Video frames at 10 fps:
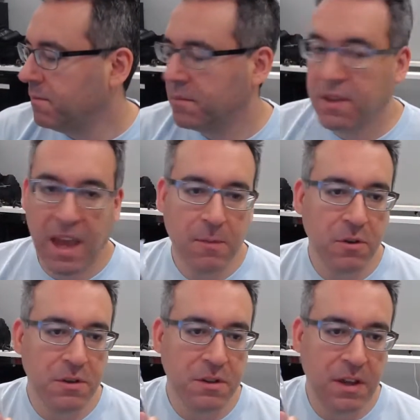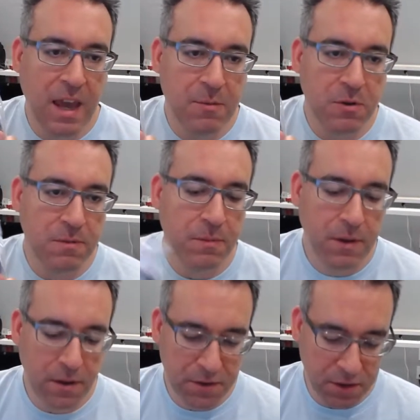Cable is the cable.
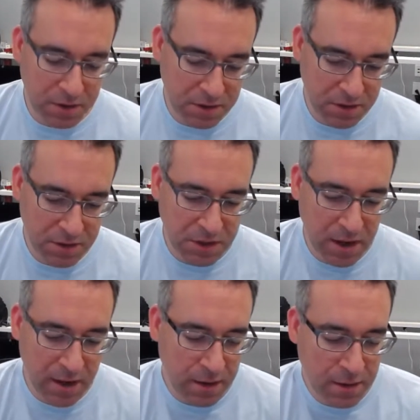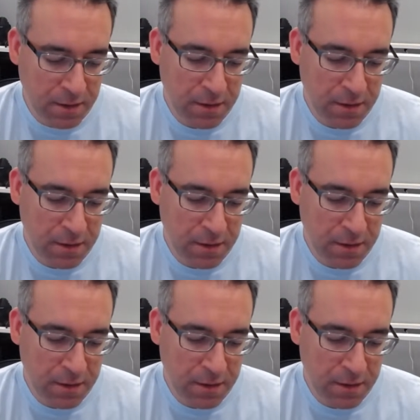This goes into the side.